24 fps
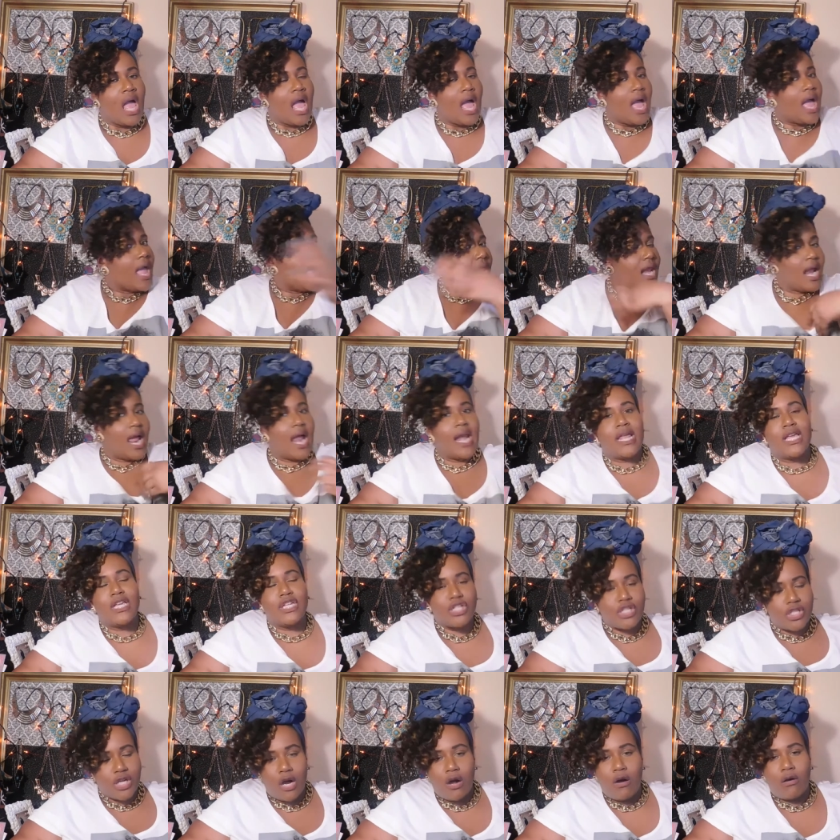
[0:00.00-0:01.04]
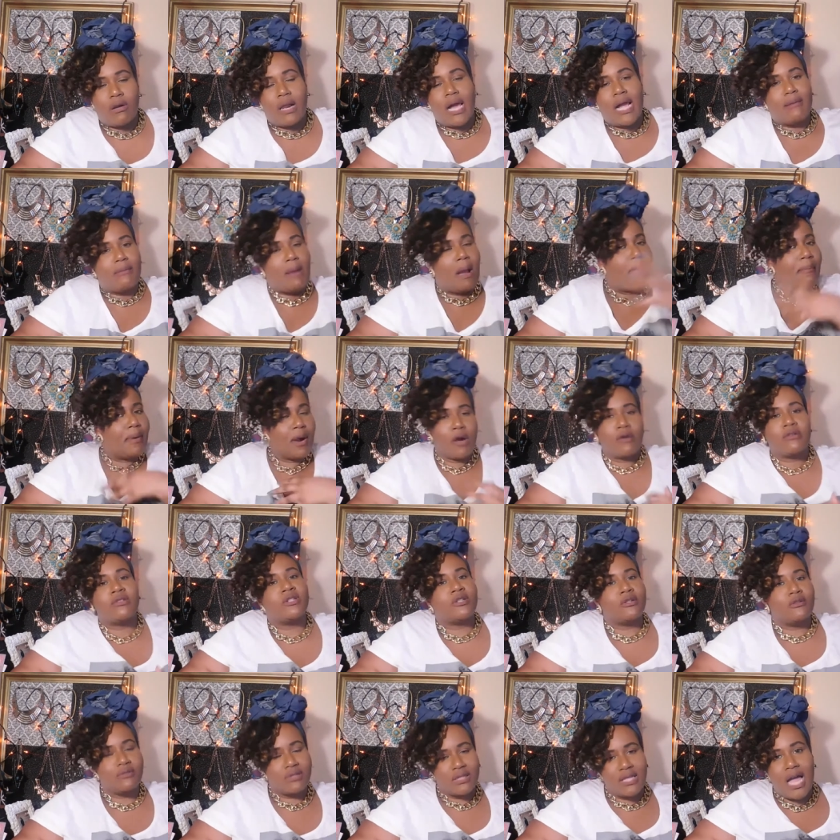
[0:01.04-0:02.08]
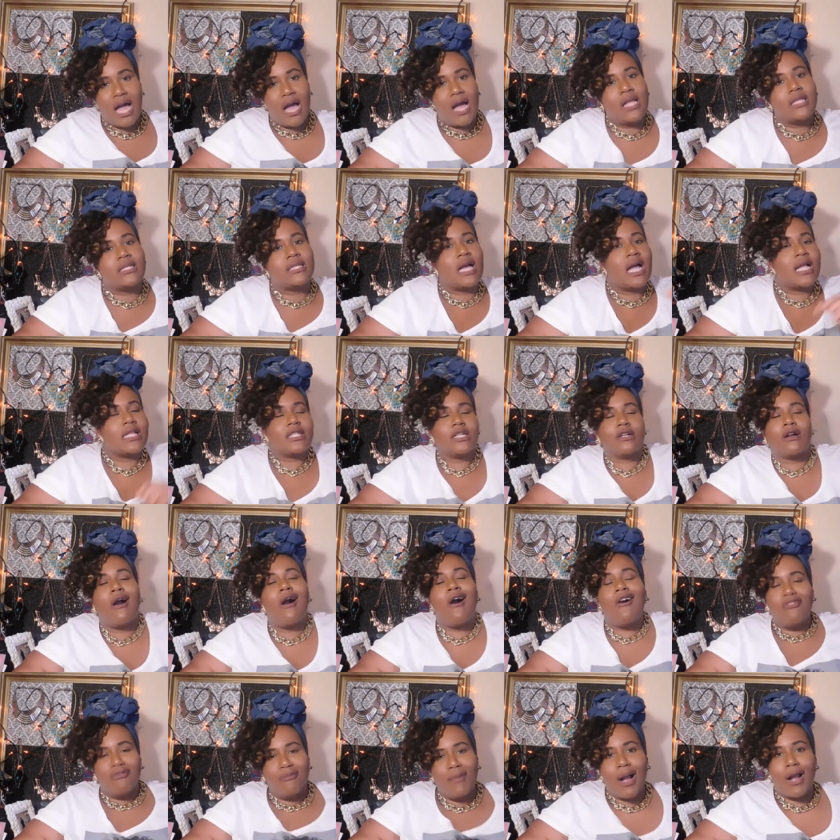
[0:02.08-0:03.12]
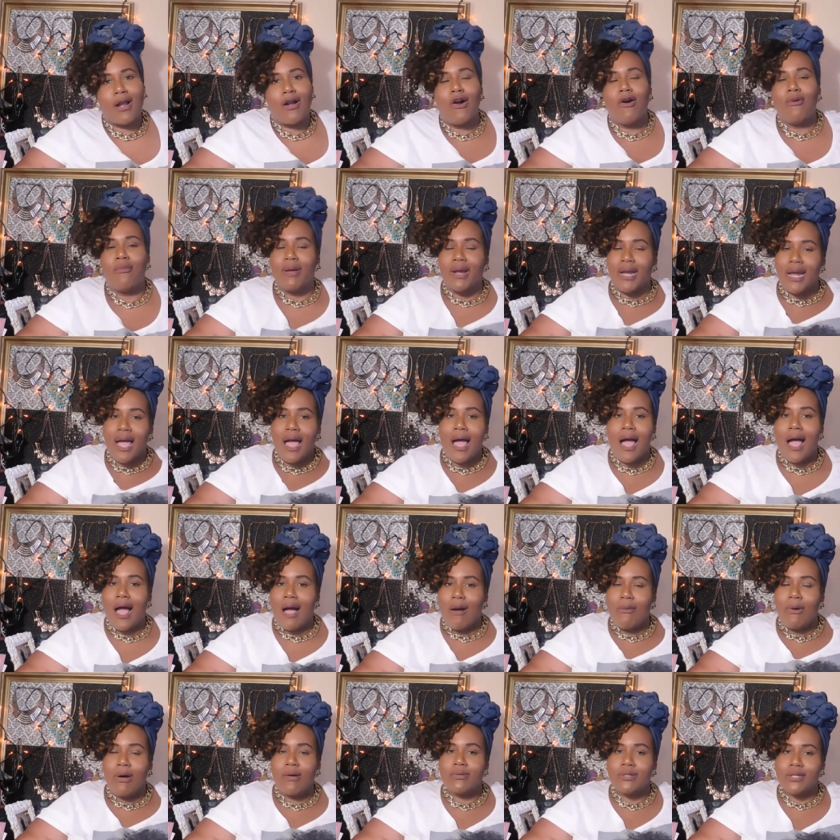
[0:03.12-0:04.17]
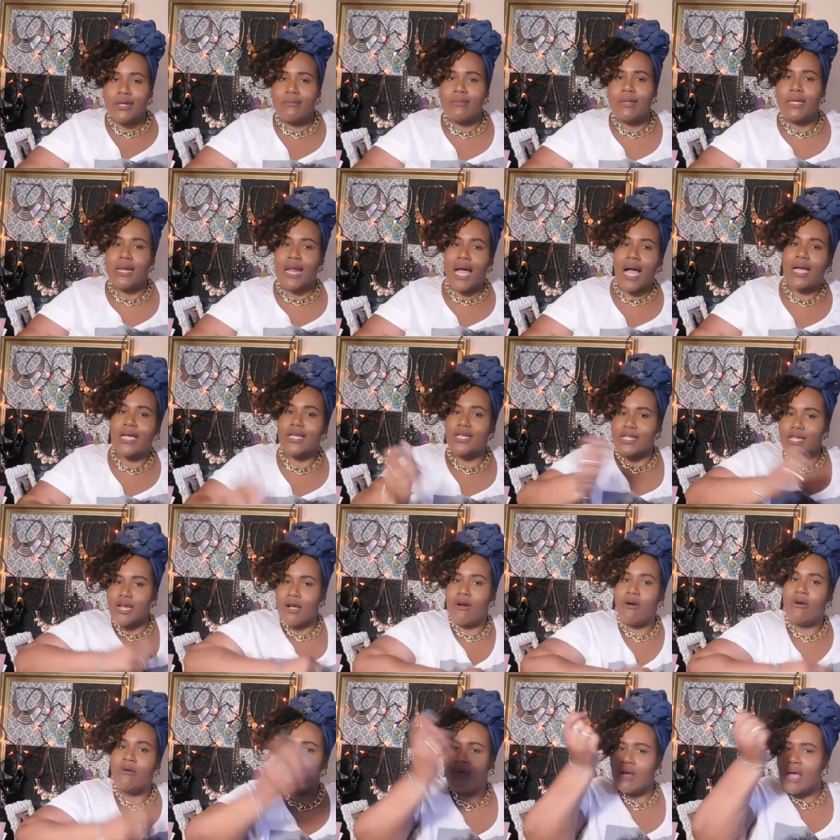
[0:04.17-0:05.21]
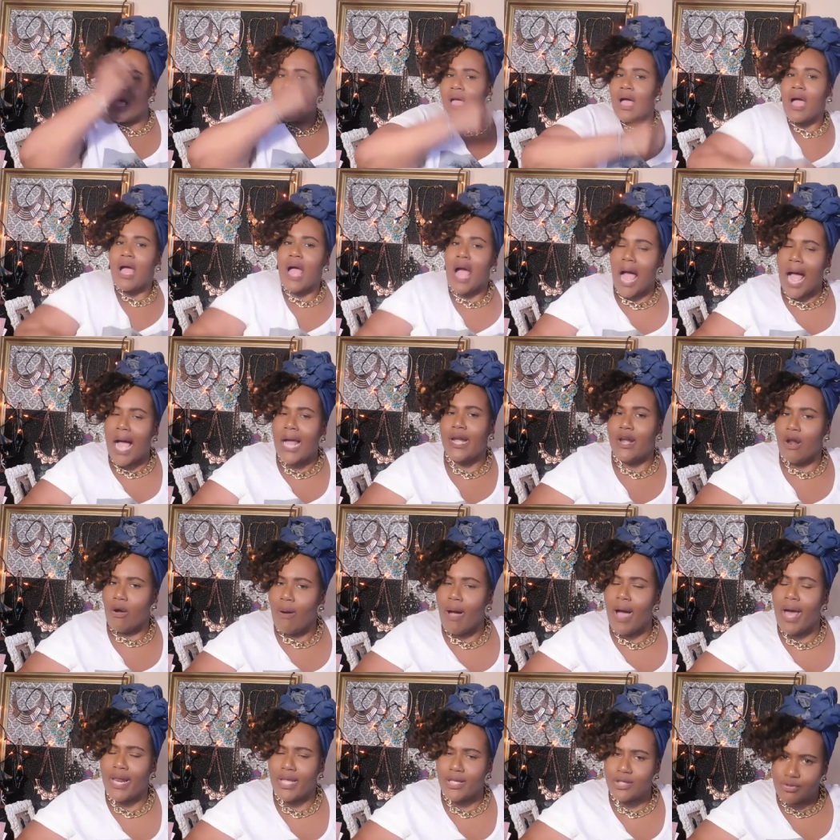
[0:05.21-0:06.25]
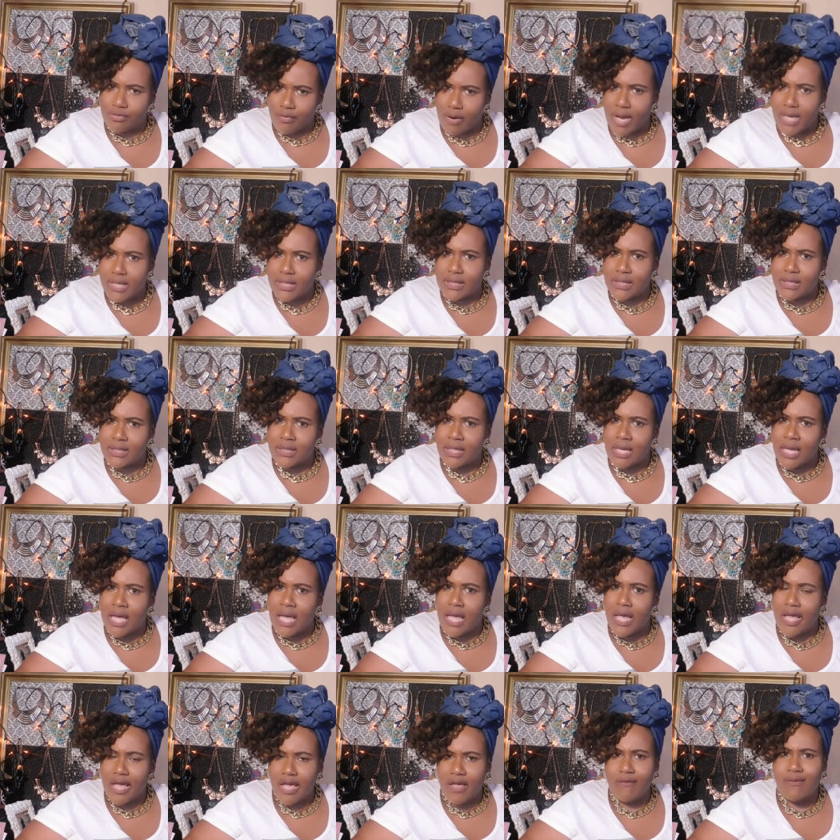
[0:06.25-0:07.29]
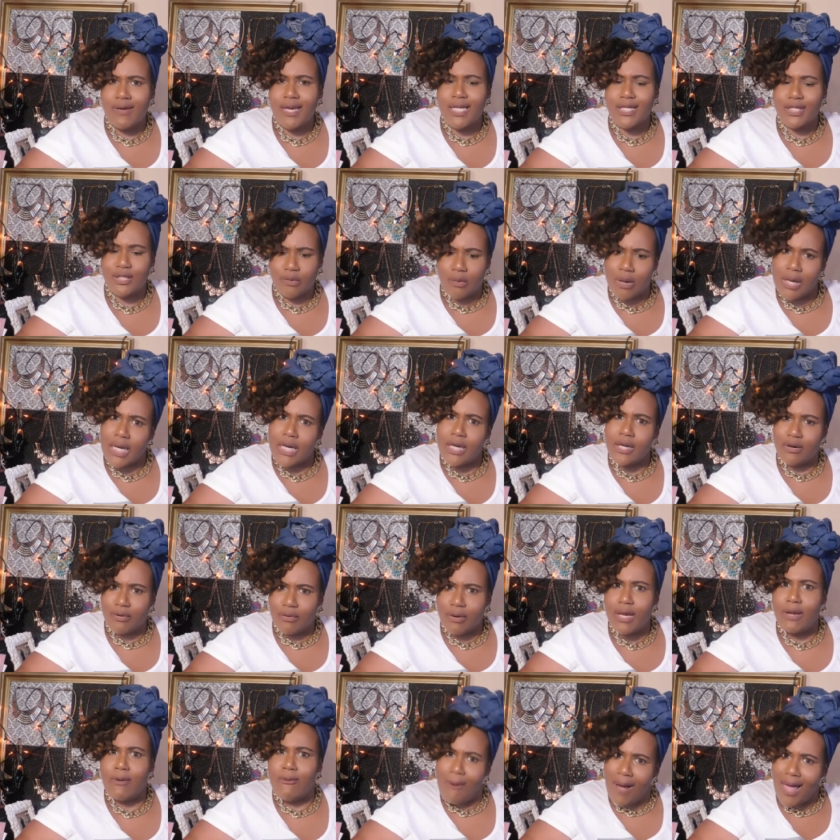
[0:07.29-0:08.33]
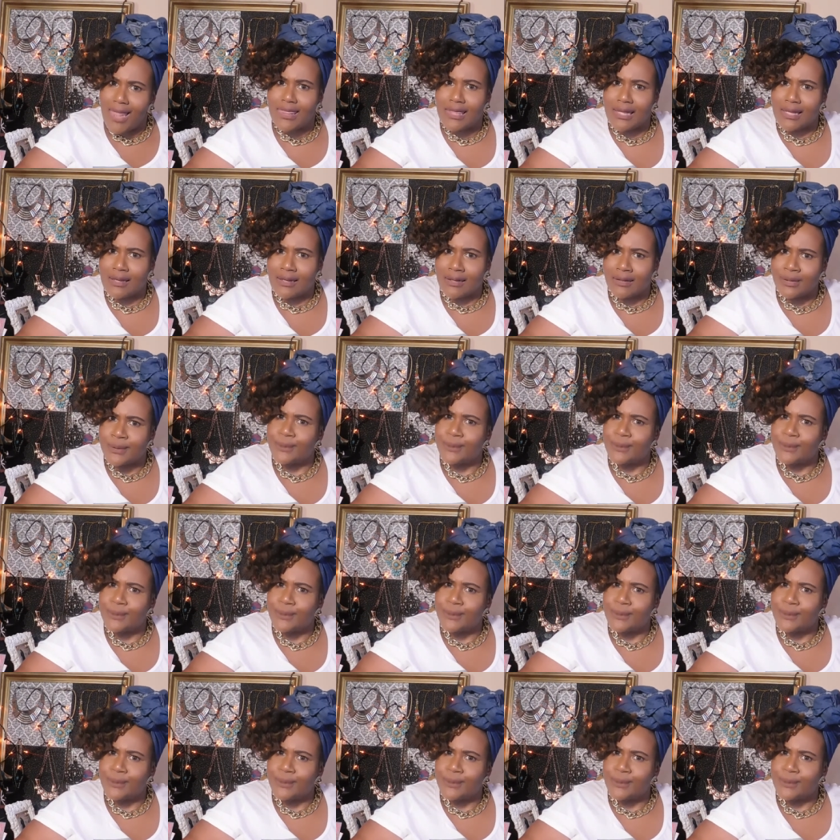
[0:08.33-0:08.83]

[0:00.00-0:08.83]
And I didn't show like my personal style until I took off my coat. But now I want something I can show. I know how to dress even in 20 degree weather.